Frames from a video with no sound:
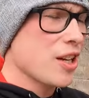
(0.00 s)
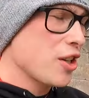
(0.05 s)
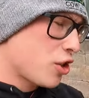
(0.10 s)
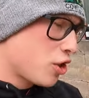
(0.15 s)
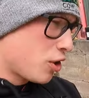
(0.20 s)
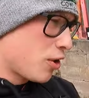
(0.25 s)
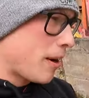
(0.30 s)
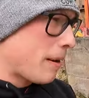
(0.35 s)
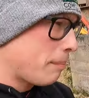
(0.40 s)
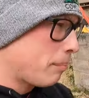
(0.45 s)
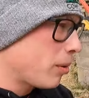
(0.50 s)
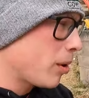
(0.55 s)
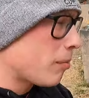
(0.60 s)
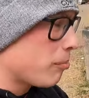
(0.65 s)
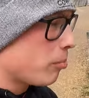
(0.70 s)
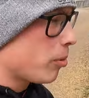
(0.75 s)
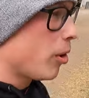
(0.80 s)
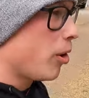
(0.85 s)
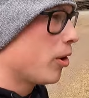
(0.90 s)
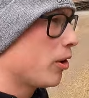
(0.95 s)
had a
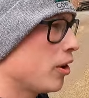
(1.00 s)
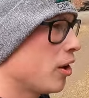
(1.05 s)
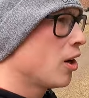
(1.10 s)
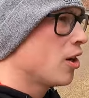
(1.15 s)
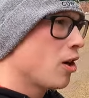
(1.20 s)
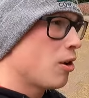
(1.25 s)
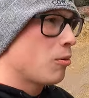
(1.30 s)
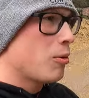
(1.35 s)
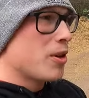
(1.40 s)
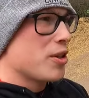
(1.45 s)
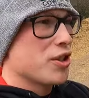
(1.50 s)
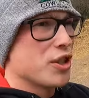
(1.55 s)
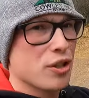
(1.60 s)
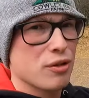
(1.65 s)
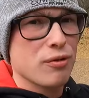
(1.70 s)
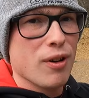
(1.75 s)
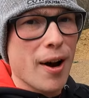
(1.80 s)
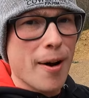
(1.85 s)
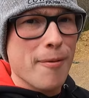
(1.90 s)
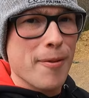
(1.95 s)
triplet born, which
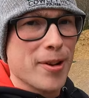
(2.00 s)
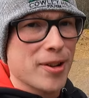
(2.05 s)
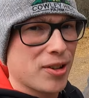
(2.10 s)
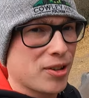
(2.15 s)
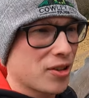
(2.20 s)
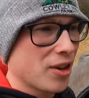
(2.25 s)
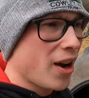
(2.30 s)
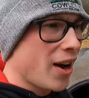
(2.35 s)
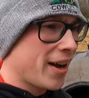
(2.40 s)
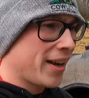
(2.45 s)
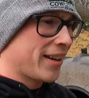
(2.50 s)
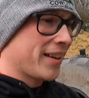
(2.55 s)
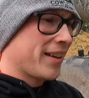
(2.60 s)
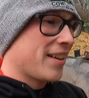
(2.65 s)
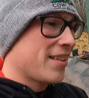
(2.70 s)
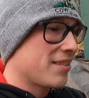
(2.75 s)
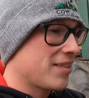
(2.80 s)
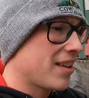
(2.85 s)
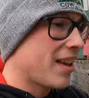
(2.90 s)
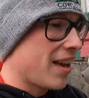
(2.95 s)
is rather exciting
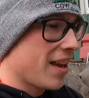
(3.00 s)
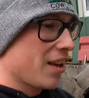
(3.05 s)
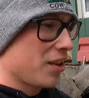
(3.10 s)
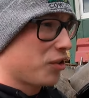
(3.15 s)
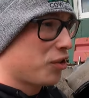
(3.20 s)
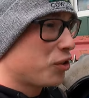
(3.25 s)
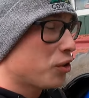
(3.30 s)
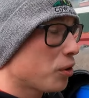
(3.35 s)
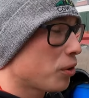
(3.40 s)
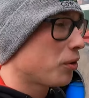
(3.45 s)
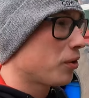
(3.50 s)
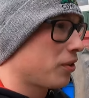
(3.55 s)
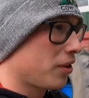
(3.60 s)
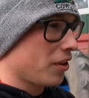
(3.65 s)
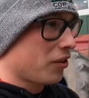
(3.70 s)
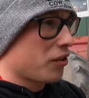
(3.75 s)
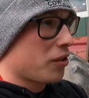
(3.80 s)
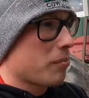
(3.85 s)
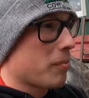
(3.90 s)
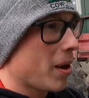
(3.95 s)
as they are soon
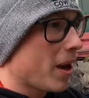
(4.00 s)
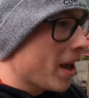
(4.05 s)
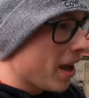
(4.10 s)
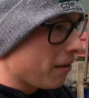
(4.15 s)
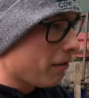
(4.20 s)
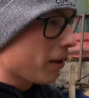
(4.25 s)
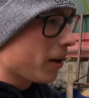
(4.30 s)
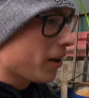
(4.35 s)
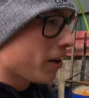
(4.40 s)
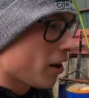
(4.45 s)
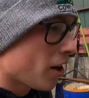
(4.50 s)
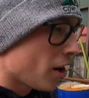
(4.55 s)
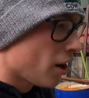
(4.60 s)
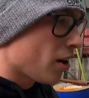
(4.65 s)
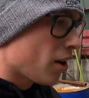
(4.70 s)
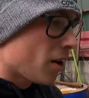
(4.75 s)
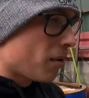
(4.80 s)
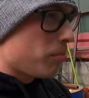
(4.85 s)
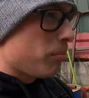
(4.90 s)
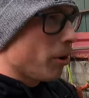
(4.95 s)
disappearing.
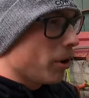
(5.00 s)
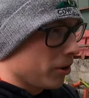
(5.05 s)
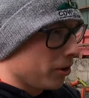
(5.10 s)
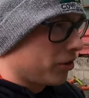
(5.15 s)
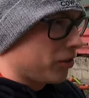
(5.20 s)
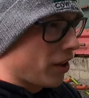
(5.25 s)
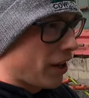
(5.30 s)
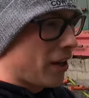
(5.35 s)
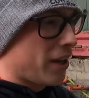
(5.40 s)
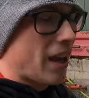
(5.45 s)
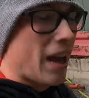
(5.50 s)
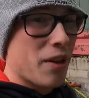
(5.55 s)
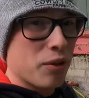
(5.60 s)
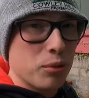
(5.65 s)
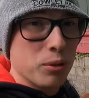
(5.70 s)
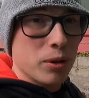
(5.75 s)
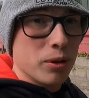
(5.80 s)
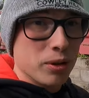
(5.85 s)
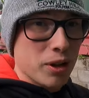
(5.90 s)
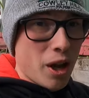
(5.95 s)
But
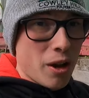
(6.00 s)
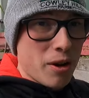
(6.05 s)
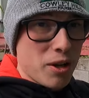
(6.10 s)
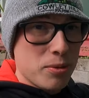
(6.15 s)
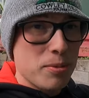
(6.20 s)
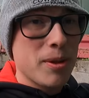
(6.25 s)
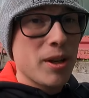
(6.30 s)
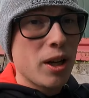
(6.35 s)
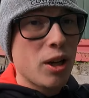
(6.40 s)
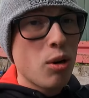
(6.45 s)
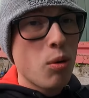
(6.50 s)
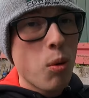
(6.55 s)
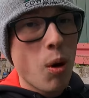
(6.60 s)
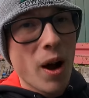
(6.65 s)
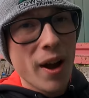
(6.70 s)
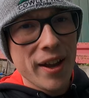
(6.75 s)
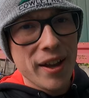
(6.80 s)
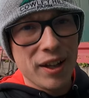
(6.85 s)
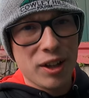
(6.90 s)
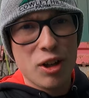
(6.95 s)
as we all know, it's been a
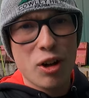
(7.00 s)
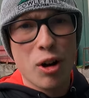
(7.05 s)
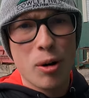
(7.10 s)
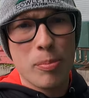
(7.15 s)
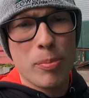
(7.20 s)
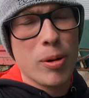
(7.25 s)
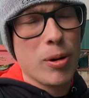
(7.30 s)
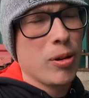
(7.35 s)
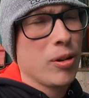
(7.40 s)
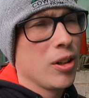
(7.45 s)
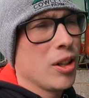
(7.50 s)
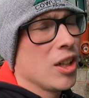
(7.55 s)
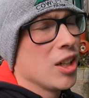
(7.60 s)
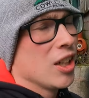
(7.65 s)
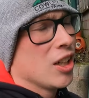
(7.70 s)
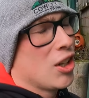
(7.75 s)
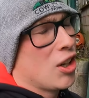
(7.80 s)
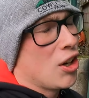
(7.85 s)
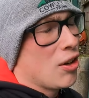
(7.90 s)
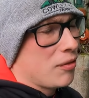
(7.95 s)
quiet couple
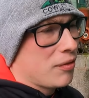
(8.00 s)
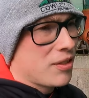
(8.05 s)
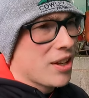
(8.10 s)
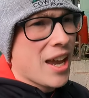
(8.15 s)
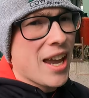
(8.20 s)
of